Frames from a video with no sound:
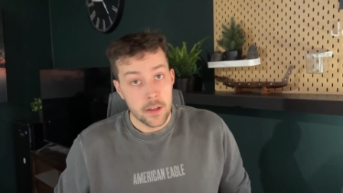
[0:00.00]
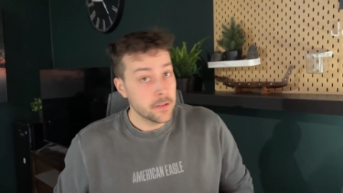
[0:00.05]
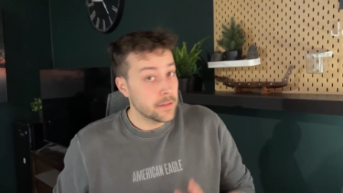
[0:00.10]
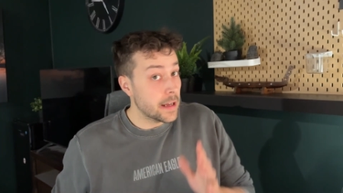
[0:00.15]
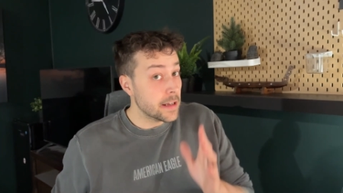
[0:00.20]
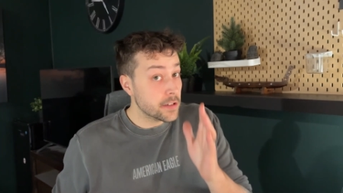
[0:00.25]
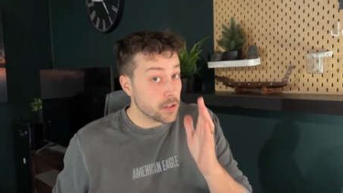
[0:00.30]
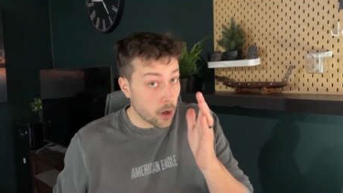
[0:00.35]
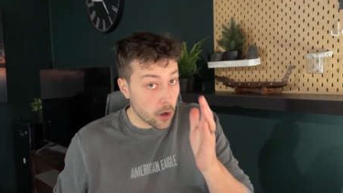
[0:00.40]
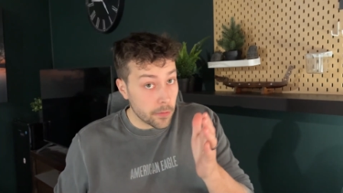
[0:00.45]

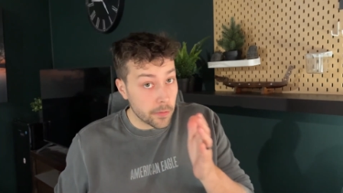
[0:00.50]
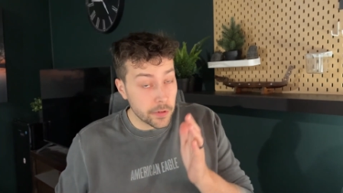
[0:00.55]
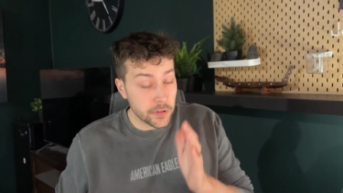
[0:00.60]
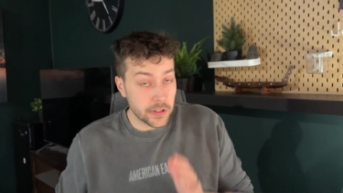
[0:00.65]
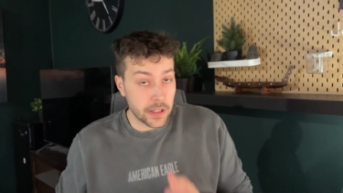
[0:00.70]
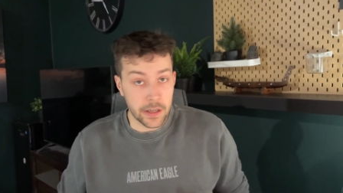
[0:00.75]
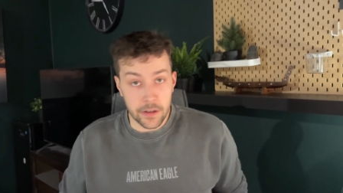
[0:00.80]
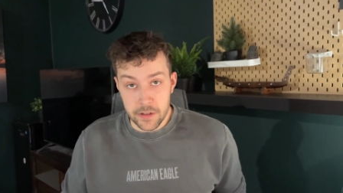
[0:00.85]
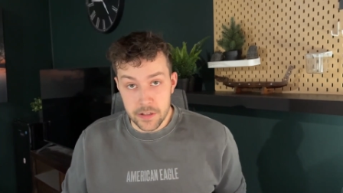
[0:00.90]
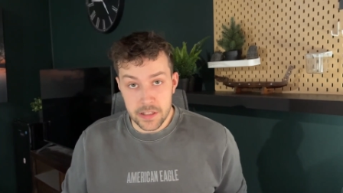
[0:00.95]
That's
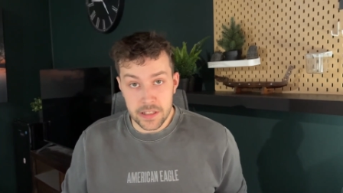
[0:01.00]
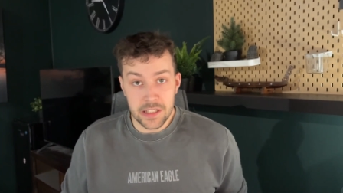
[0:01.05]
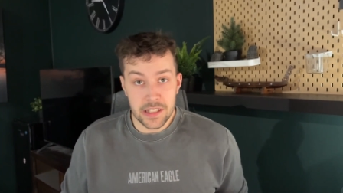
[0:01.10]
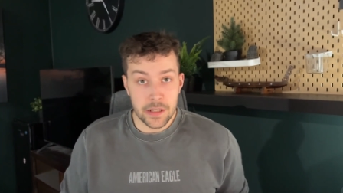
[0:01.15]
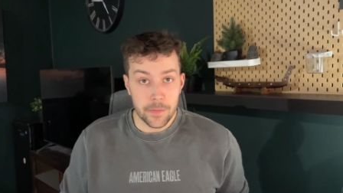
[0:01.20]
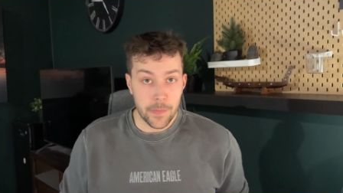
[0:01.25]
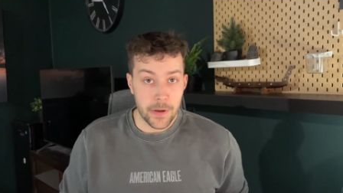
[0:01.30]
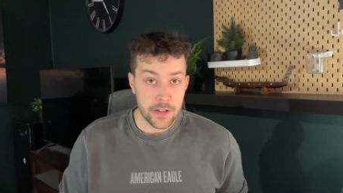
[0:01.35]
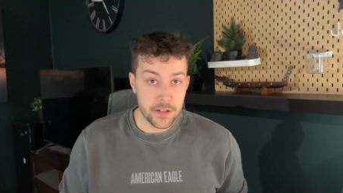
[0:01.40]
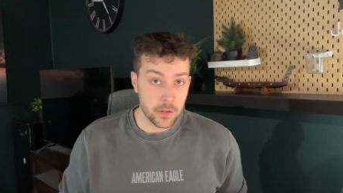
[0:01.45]
almost
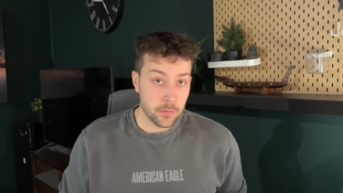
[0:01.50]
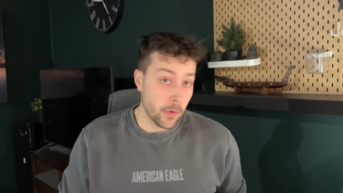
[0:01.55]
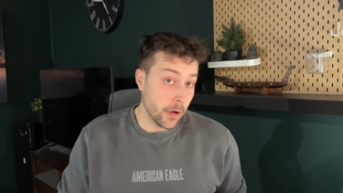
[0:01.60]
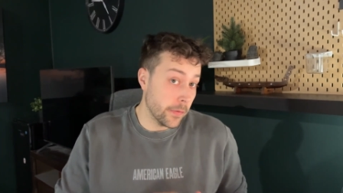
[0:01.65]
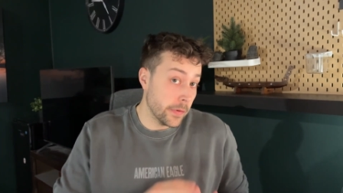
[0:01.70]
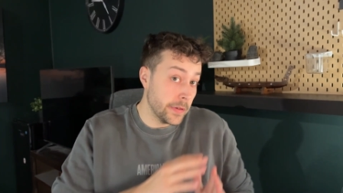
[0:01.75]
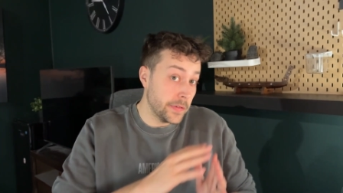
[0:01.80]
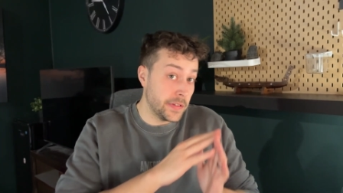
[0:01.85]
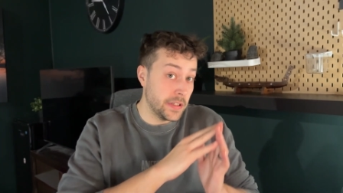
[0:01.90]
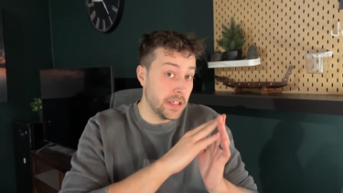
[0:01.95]
guaranteed based on what
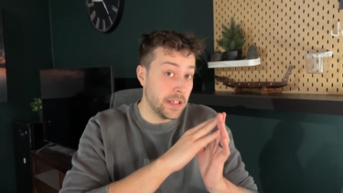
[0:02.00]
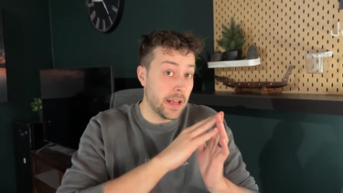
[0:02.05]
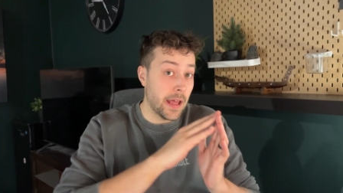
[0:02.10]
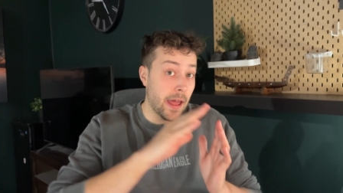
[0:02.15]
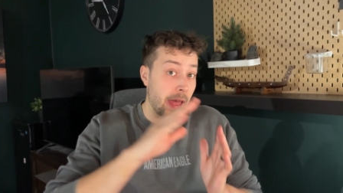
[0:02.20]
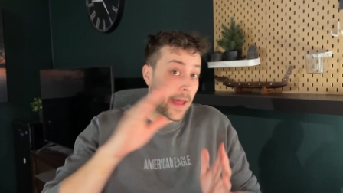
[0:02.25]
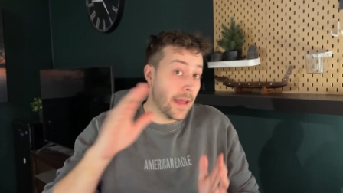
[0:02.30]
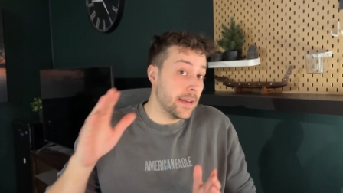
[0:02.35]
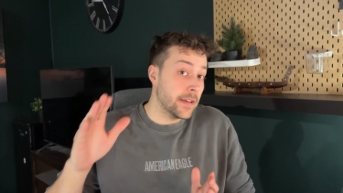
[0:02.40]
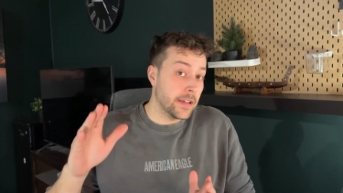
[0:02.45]
we've seen
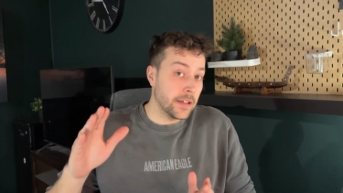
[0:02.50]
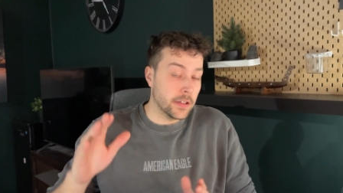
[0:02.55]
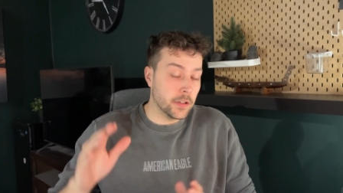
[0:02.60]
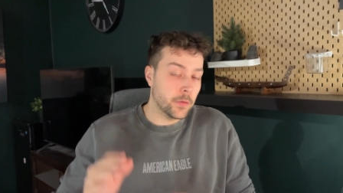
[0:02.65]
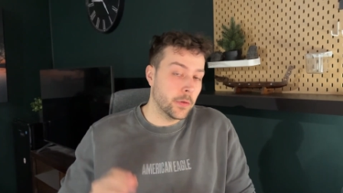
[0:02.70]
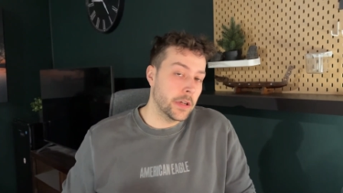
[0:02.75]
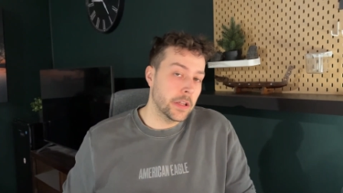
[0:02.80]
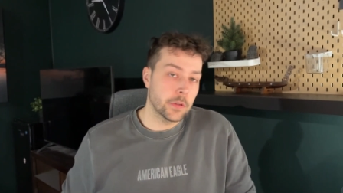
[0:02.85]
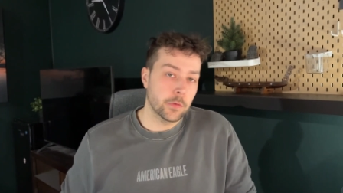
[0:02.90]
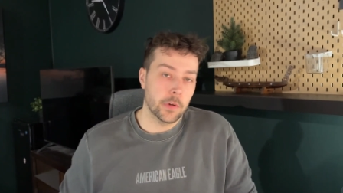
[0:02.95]
ending
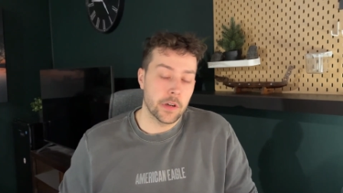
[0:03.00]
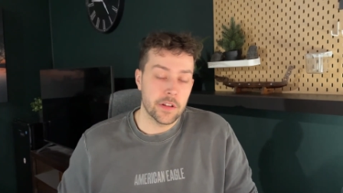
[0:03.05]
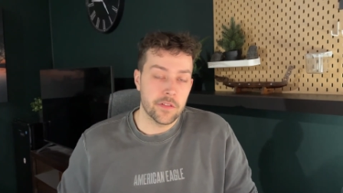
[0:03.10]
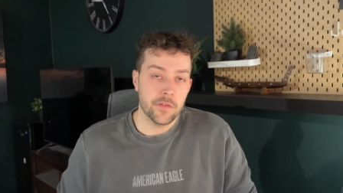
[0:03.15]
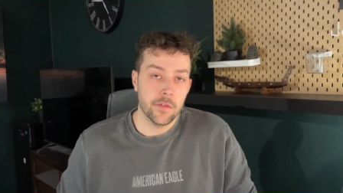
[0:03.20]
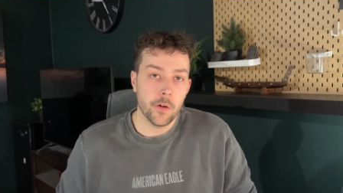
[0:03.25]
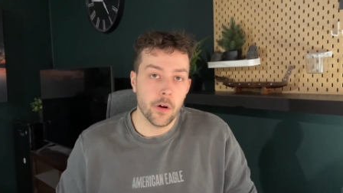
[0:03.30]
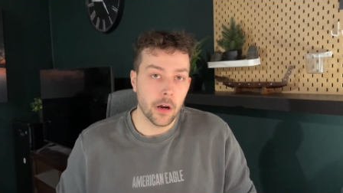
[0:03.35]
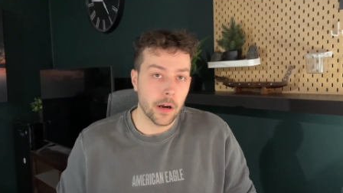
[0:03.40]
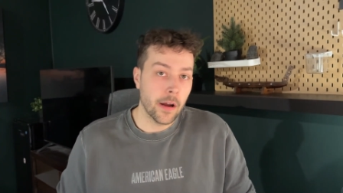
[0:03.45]

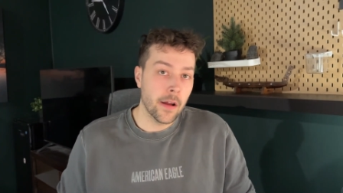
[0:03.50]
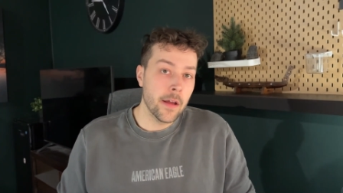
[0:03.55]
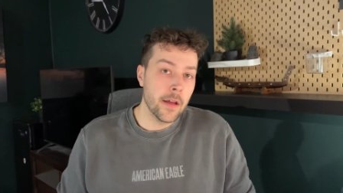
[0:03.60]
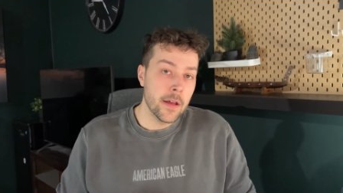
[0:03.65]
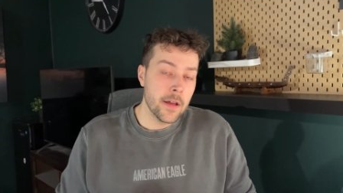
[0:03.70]
2024.